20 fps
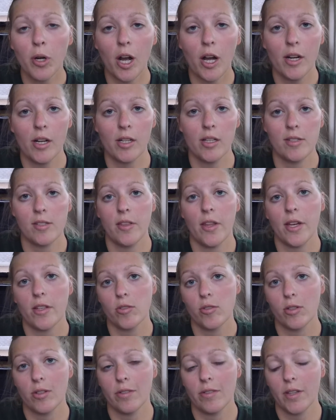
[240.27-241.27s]
products and that
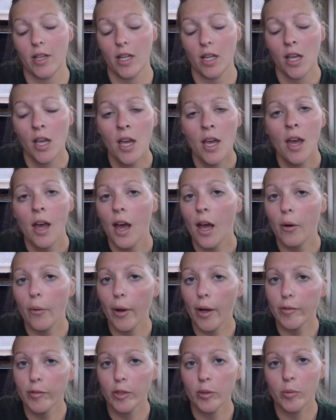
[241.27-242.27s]
sort of thing.
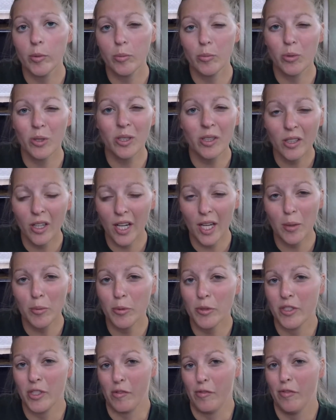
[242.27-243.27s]
However, we weren't
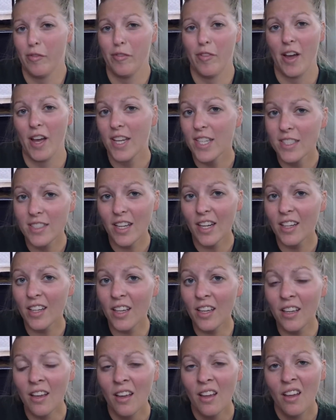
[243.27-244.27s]
able to find
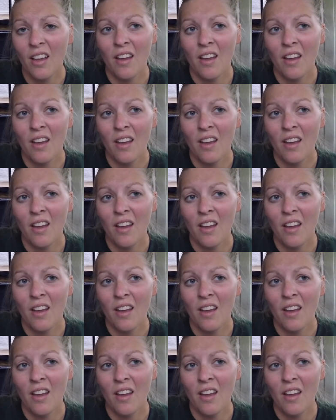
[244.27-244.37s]
any,